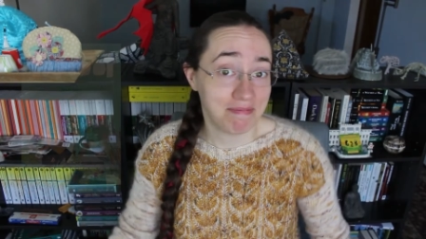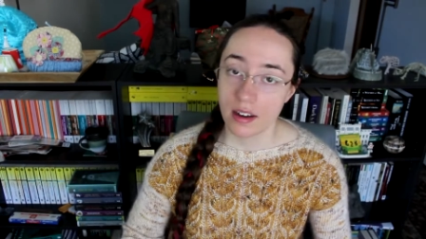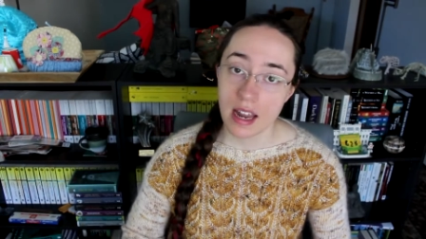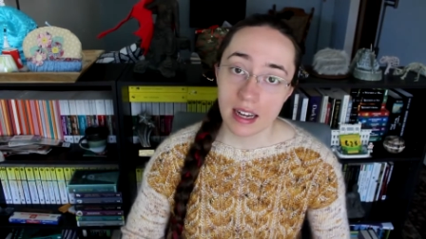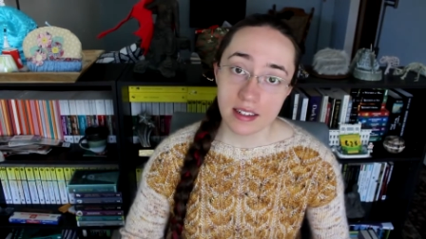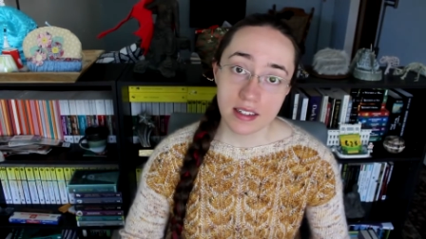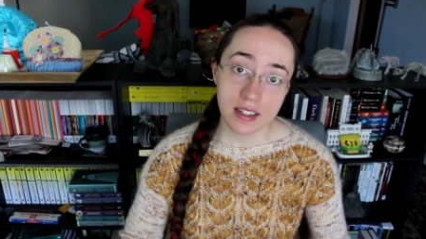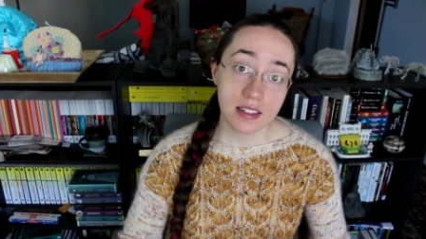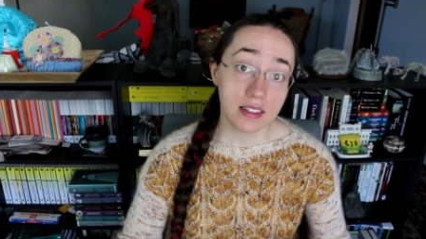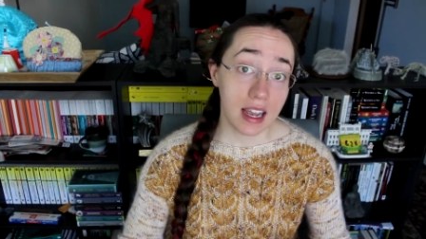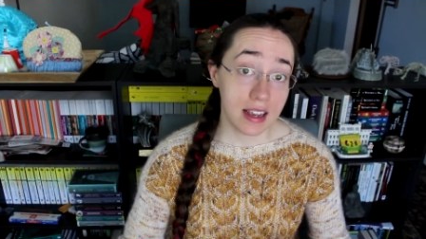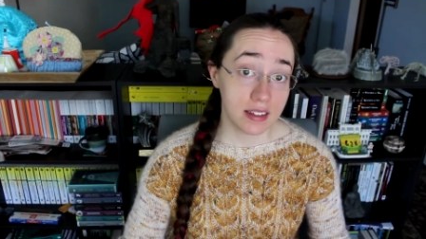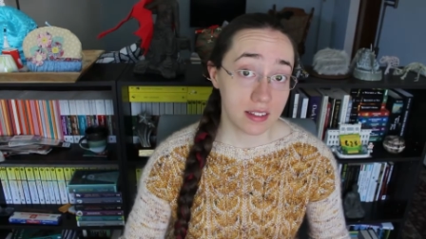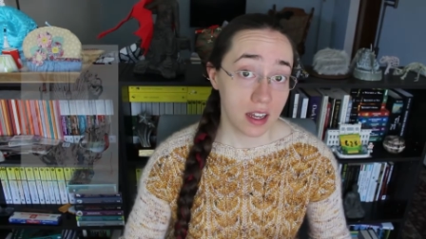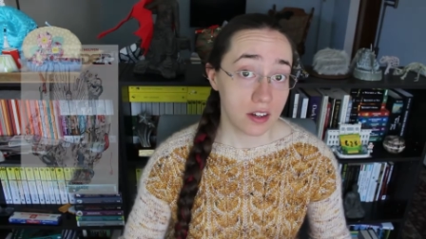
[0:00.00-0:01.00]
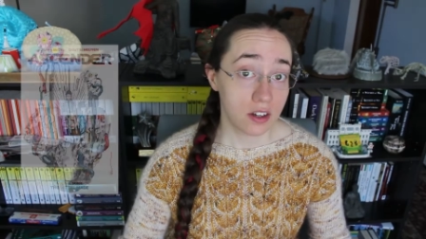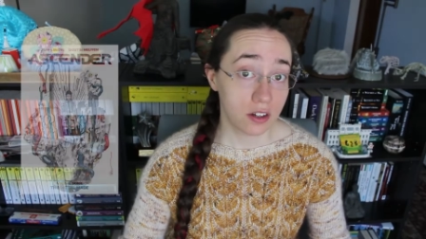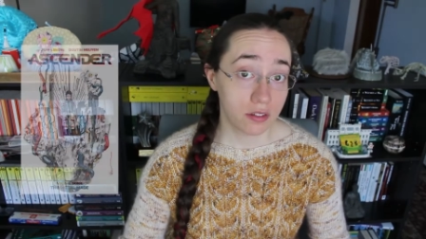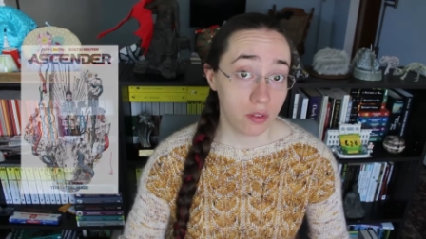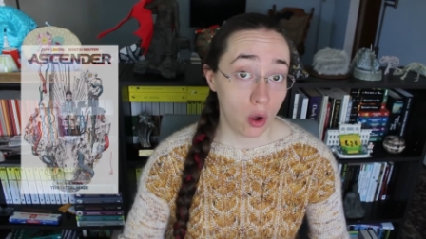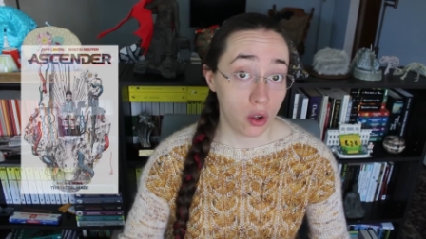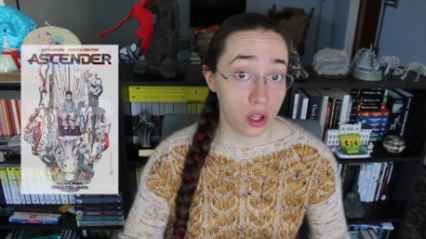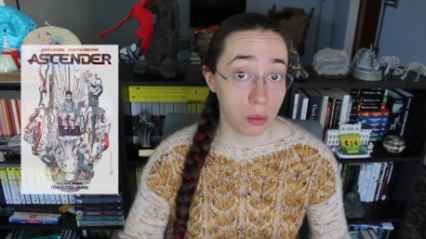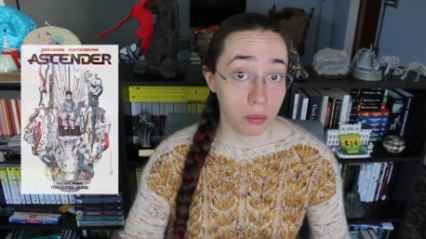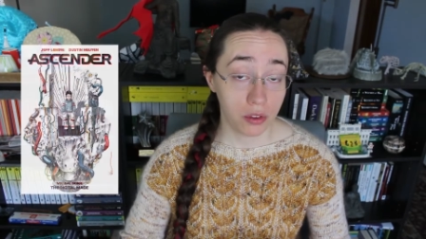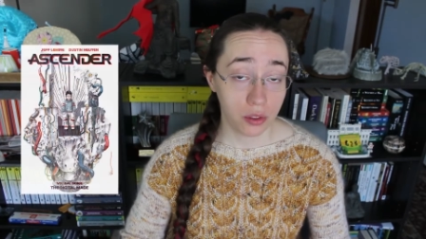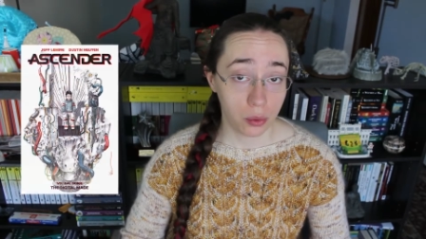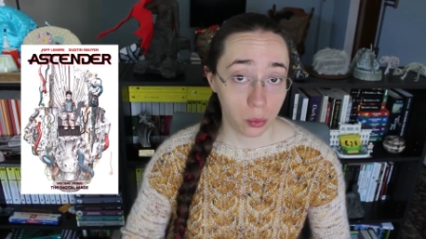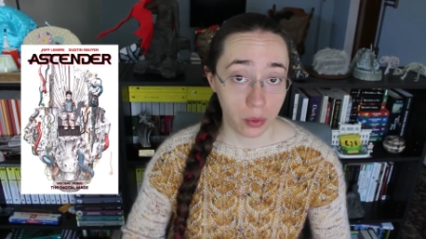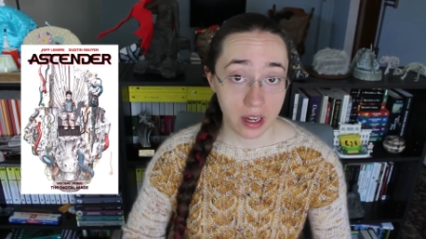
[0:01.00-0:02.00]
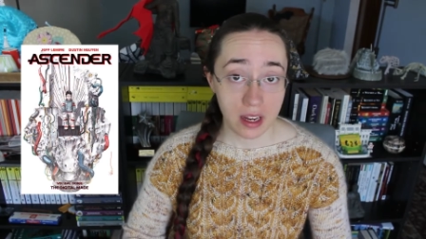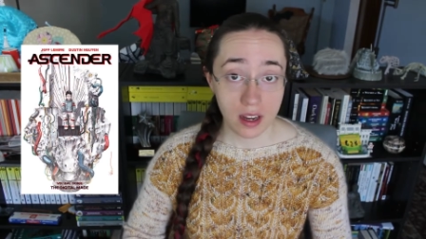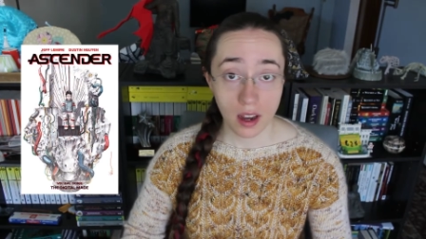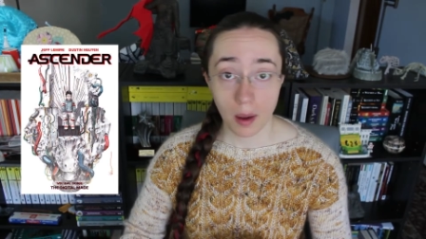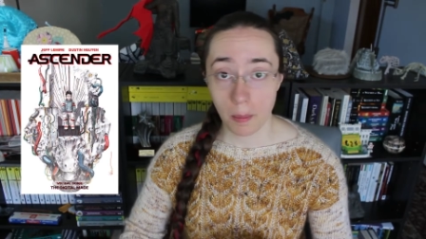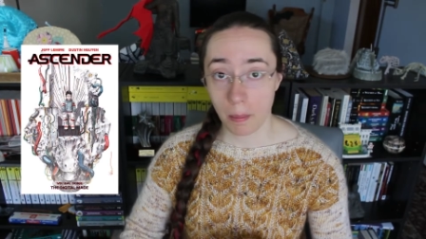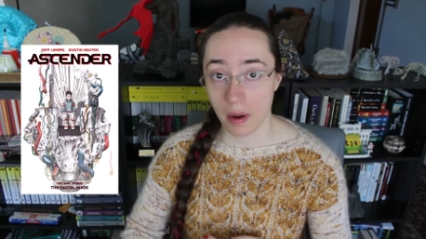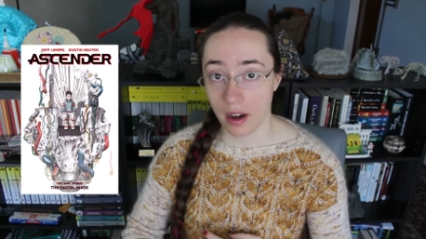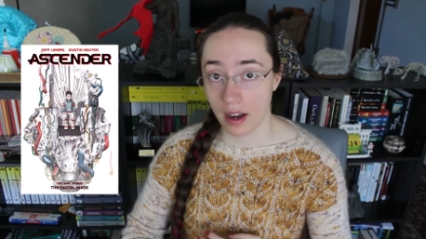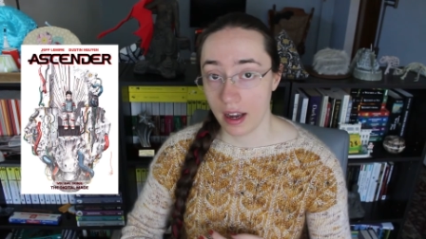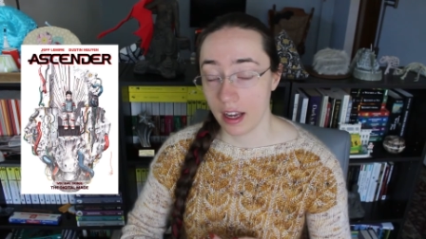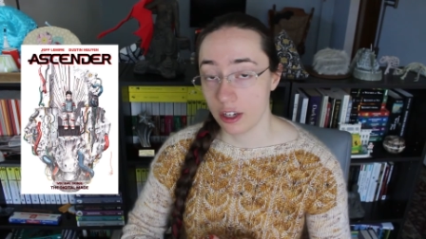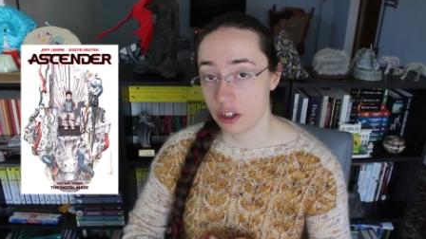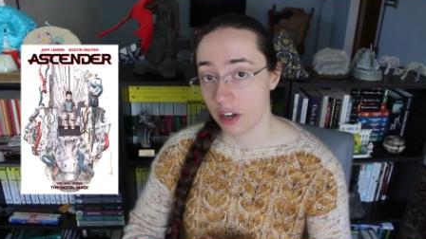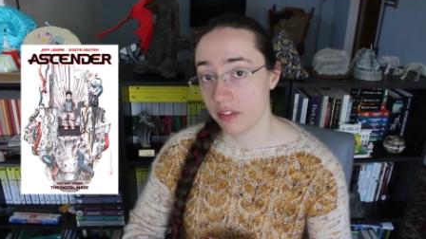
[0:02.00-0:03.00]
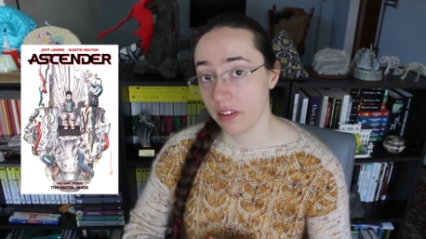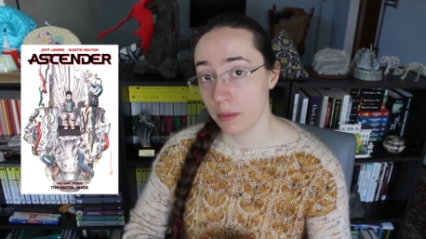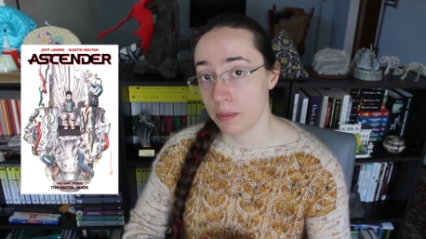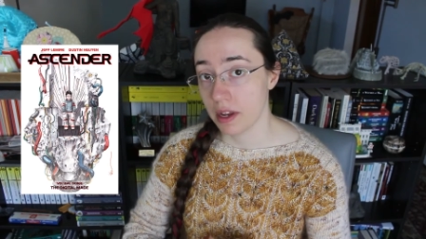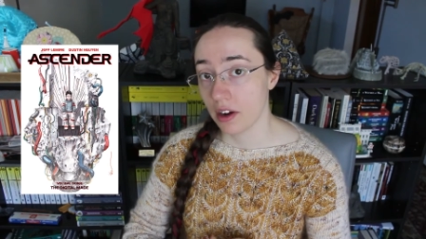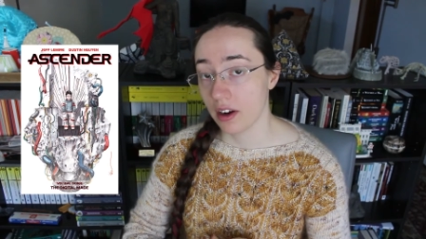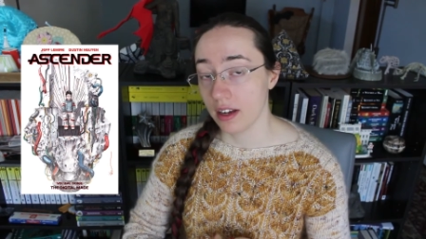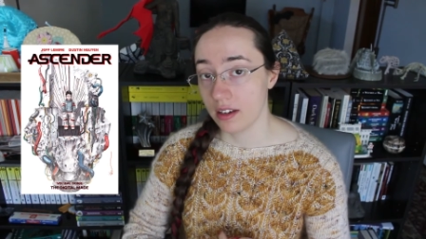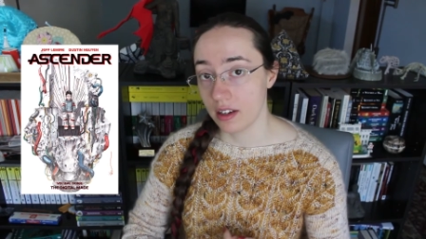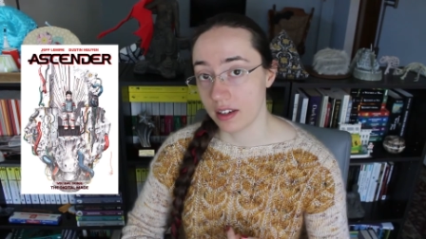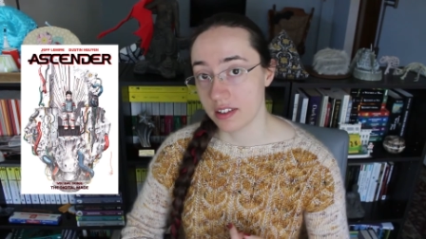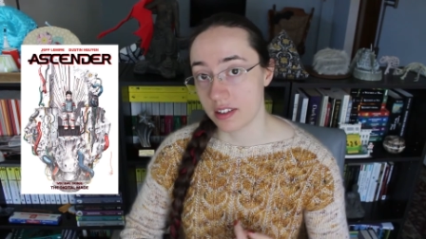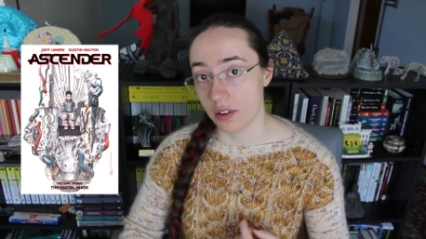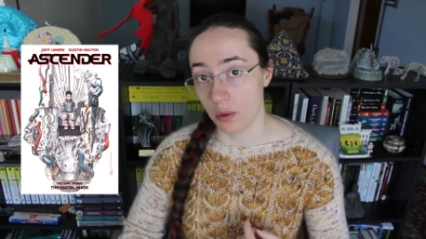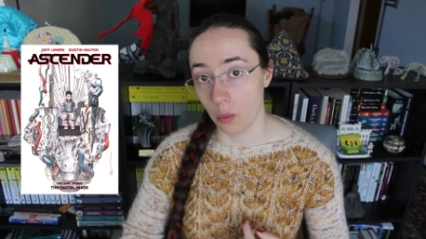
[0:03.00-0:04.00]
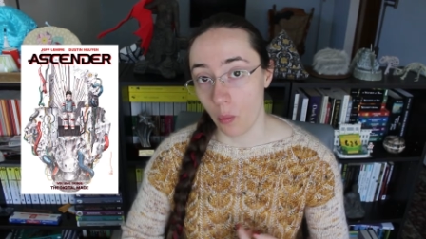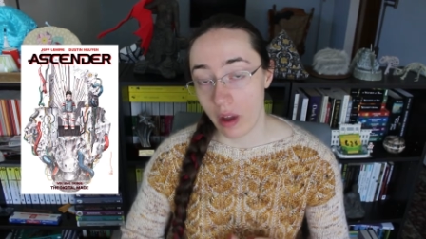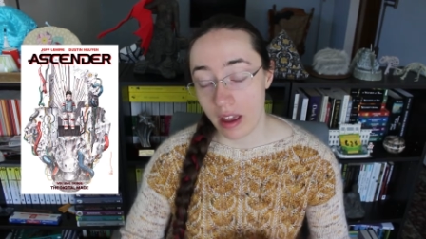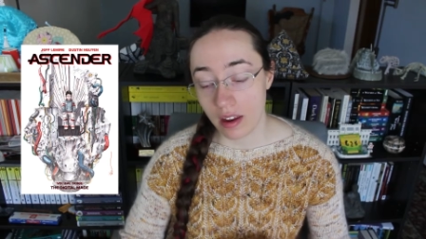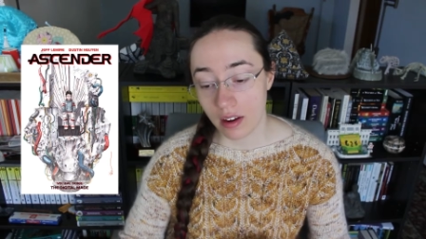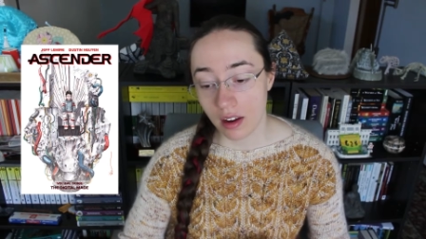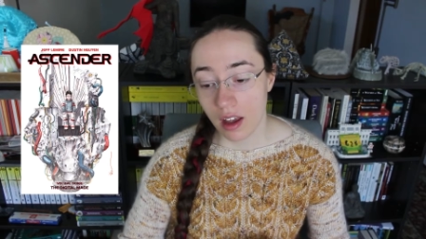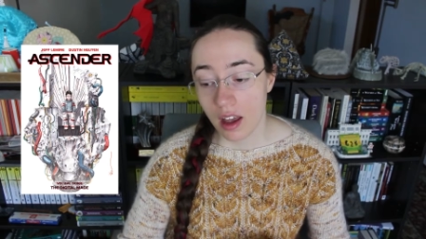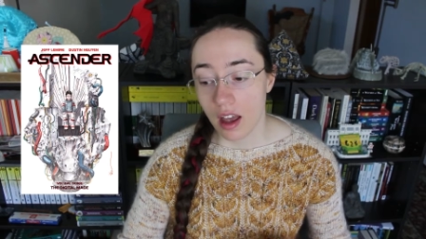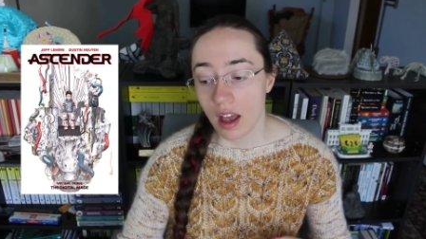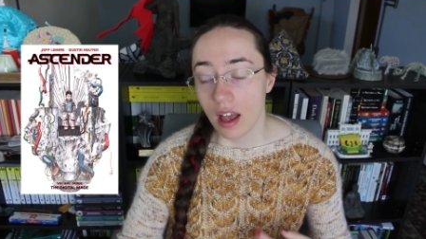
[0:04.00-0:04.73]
Next is Ascender Volume 3 by Jeff Lemire and Dustin Nguyen.